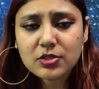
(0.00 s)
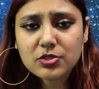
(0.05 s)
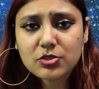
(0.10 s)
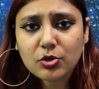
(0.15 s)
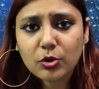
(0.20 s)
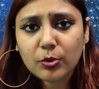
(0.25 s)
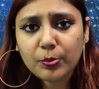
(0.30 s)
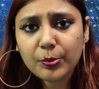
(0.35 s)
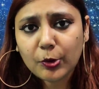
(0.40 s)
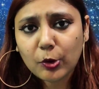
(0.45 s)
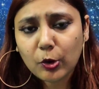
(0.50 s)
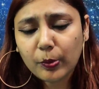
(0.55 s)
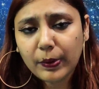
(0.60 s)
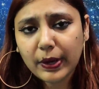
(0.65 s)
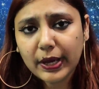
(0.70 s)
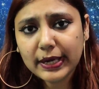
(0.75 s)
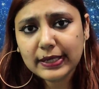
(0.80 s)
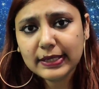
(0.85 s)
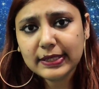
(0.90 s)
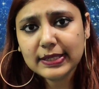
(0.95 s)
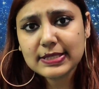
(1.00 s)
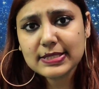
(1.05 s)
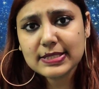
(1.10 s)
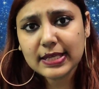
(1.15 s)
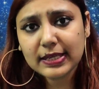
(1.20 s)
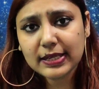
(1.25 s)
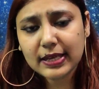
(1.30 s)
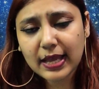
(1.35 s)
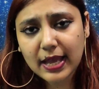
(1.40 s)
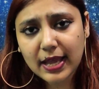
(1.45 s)
So probiotics
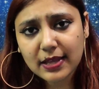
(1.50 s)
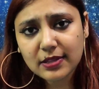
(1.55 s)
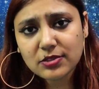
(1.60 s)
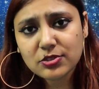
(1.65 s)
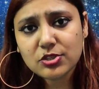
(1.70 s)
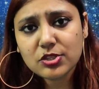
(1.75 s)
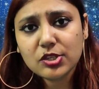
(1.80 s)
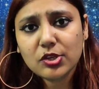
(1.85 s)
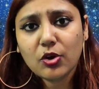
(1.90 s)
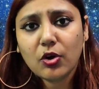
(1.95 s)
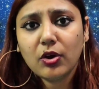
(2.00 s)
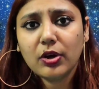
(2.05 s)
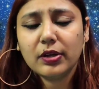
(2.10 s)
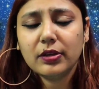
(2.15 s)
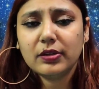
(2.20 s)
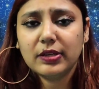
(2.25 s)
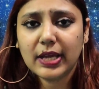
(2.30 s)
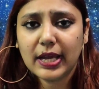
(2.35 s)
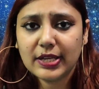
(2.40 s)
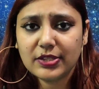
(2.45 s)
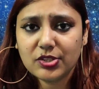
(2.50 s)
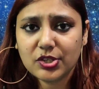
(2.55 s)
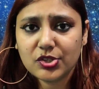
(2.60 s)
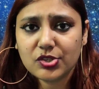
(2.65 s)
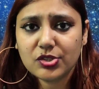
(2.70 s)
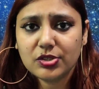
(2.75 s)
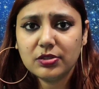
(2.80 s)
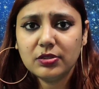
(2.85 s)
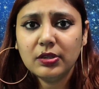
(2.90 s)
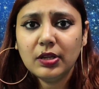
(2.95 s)
enhance your
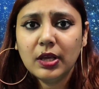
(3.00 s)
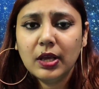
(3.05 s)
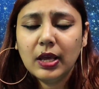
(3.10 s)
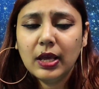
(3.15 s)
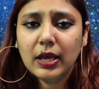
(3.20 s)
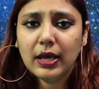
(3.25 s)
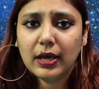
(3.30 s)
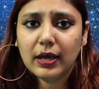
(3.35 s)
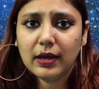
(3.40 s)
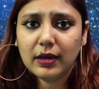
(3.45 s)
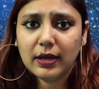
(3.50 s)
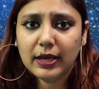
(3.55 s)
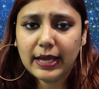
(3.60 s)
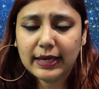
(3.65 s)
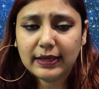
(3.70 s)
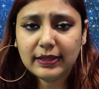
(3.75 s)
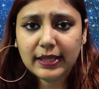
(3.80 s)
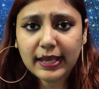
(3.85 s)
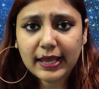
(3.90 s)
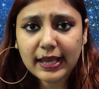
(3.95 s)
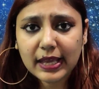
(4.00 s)
digestion and